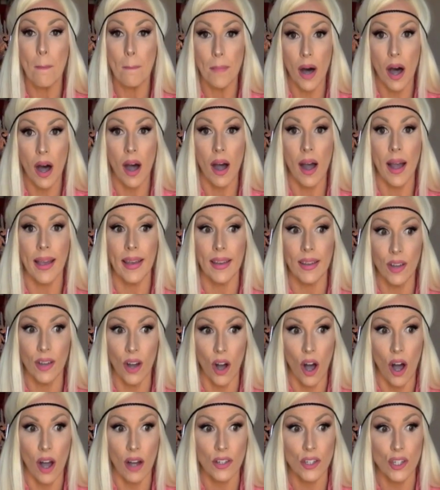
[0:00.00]
my
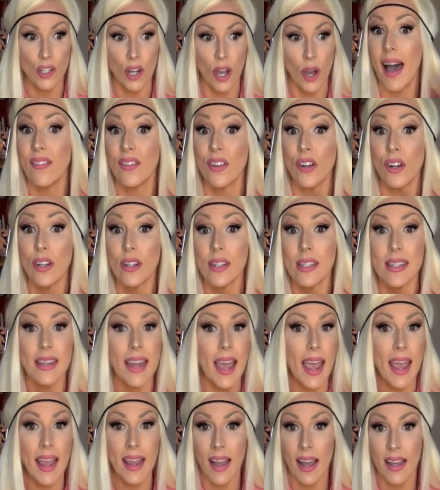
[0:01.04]
gosh. I have it on
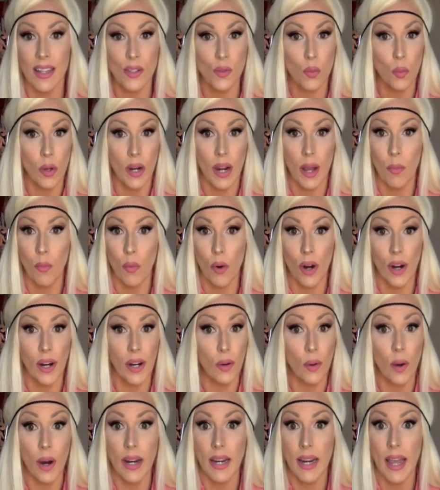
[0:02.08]
today. That's what I'm wearing
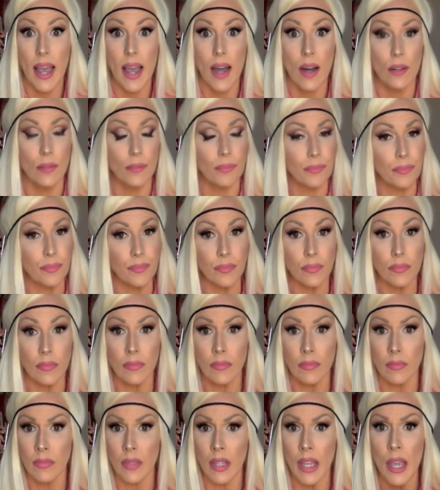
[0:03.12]
right now.
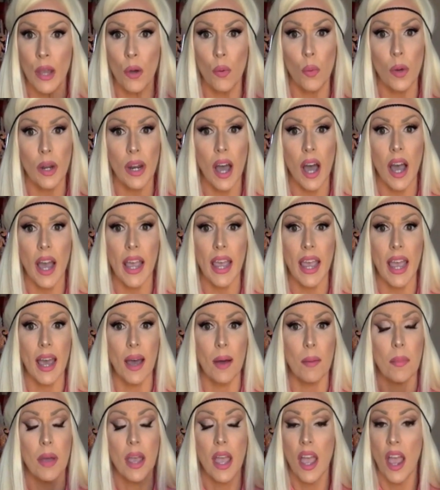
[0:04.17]
And when I
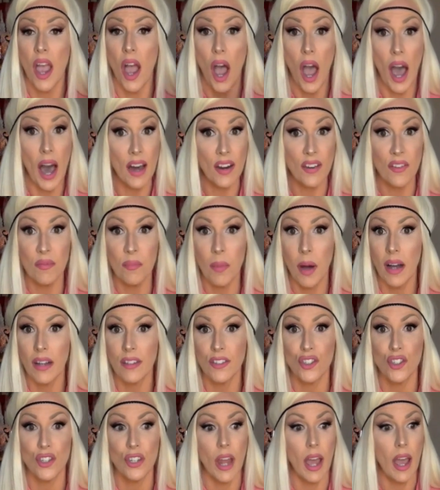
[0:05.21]
am out of my
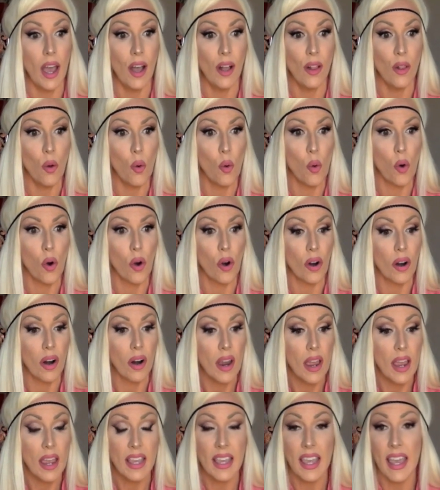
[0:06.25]
Chanel or
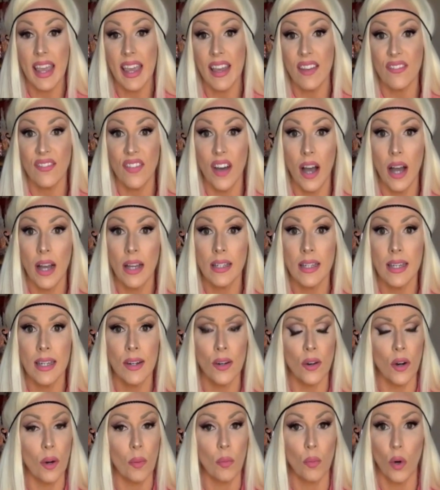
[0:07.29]
can't find it
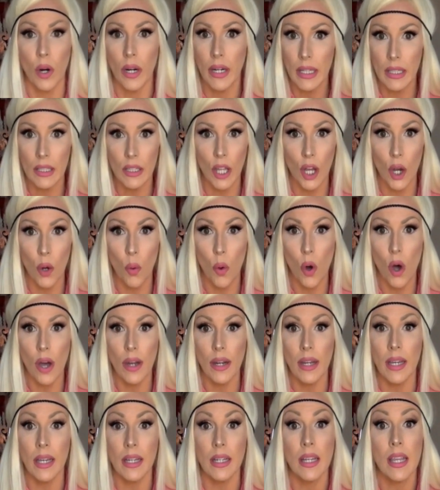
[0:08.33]
or I'm running low
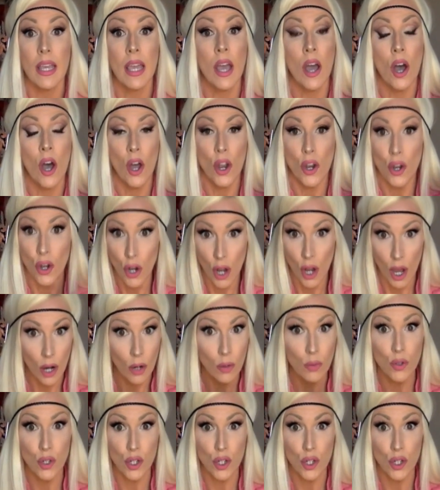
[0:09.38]
on it, no